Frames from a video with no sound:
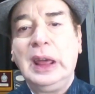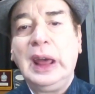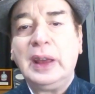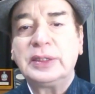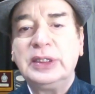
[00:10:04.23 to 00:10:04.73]

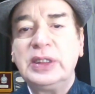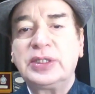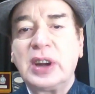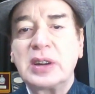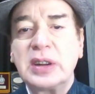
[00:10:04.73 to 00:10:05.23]
As they
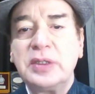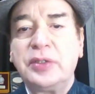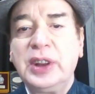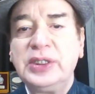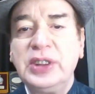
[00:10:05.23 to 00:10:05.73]
started
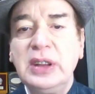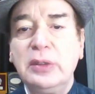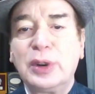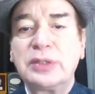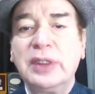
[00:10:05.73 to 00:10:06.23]

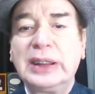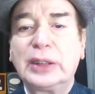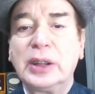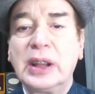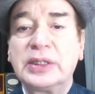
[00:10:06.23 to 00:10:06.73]
facing what we
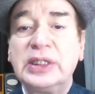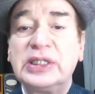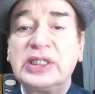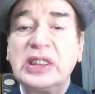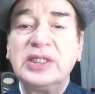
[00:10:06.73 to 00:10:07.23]
call as the
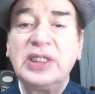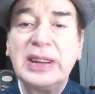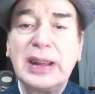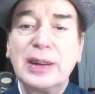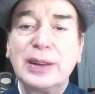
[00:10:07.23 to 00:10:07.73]

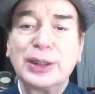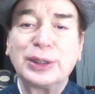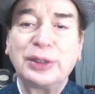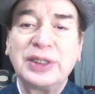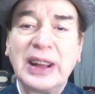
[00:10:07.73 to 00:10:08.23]
sunset years
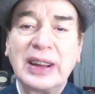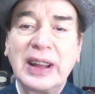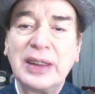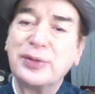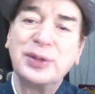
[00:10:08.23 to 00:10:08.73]
of their
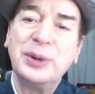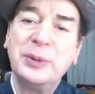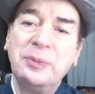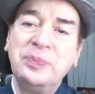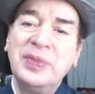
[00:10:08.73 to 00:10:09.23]
life,
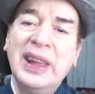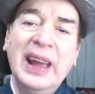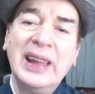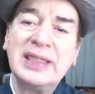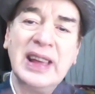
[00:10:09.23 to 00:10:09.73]

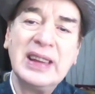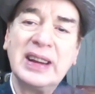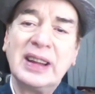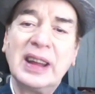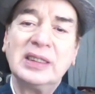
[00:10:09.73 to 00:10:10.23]
and they
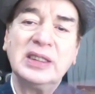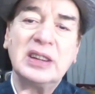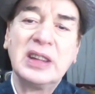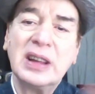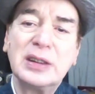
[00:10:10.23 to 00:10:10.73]
realized
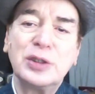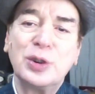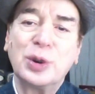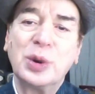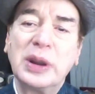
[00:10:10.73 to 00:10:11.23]
that there is
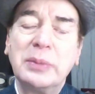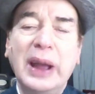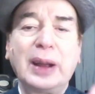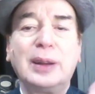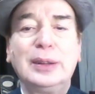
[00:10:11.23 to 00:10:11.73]
no going
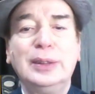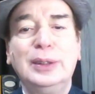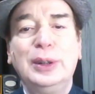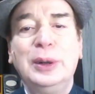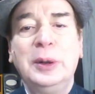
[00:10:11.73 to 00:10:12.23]
back.
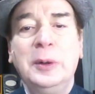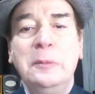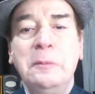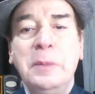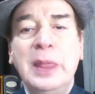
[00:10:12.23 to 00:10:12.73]

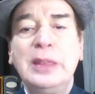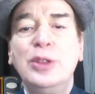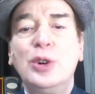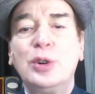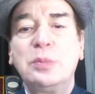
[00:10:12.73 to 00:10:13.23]

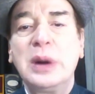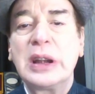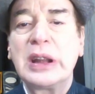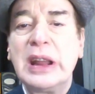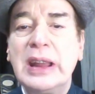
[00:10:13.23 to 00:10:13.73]

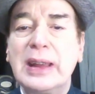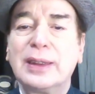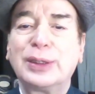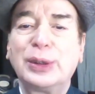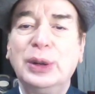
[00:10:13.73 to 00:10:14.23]
Nobody
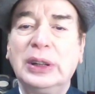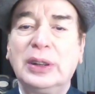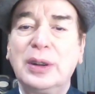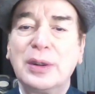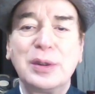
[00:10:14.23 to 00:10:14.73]
is
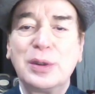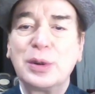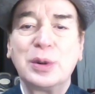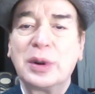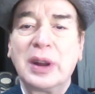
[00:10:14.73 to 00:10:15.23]
going
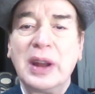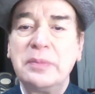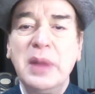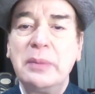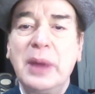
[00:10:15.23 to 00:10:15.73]
to
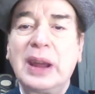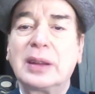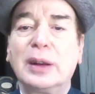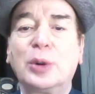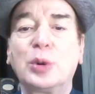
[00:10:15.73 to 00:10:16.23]
get me
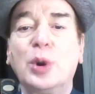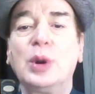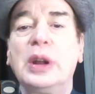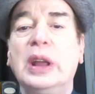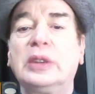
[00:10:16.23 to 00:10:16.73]
back the good
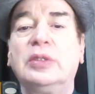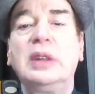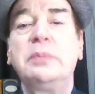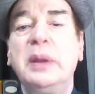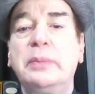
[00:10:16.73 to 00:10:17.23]
old days
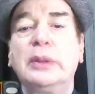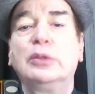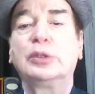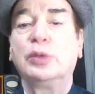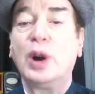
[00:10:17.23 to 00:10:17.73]
when people
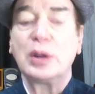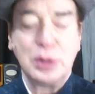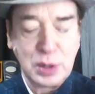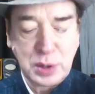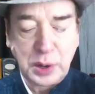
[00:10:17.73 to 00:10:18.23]
would
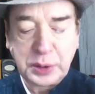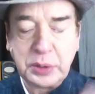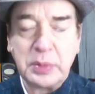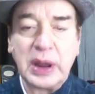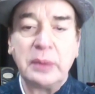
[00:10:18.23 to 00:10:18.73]
want to talk
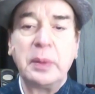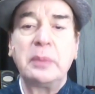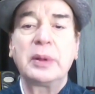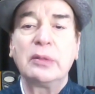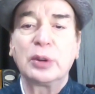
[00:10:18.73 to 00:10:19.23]
to me,
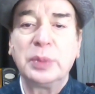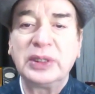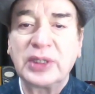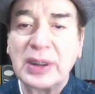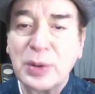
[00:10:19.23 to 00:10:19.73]
people would be
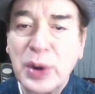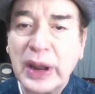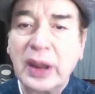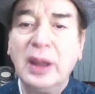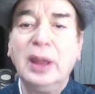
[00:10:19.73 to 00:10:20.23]

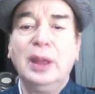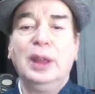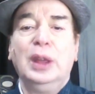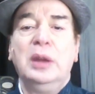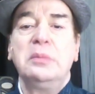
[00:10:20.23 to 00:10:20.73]
surrounding
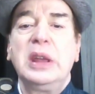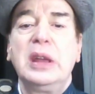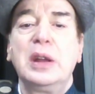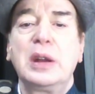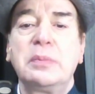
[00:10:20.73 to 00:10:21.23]

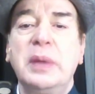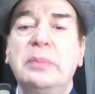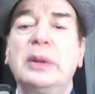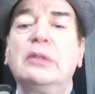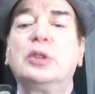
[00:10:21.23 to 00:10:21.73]
me, and
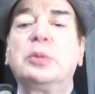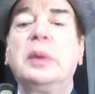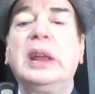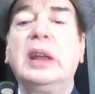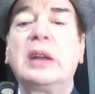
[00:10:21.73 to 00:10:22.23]
people would
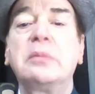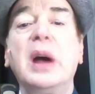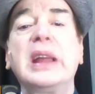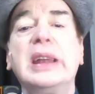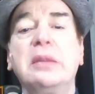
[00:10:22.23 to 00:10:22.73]
be
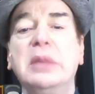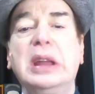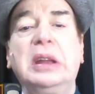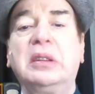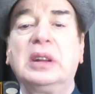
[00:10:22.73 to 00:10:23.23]
admiring
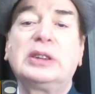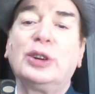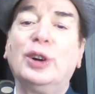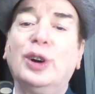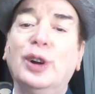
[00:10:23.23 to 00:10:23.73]
me. It's
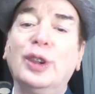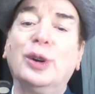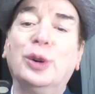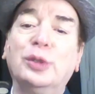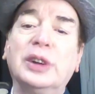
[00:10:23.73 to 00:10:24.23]
all
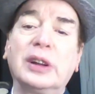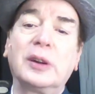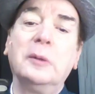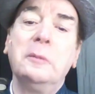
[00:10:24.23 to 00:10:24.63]
over.